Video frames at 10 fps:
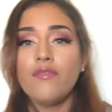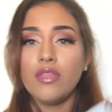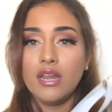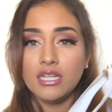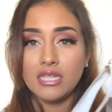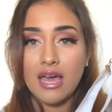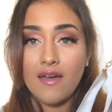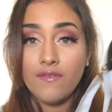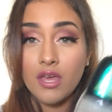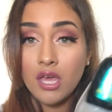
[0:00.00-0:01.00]
And then I just
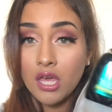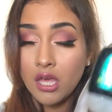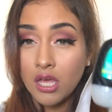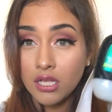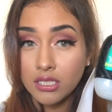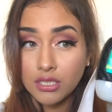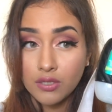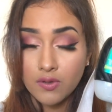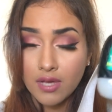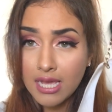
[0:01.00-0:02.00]
have this
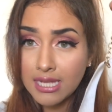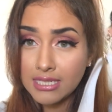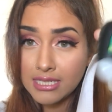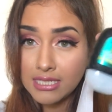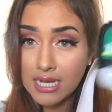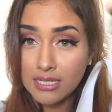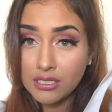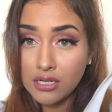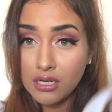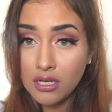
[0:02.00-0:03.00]
little hand
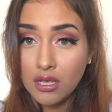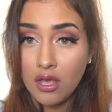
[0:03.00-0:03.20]
sanitizer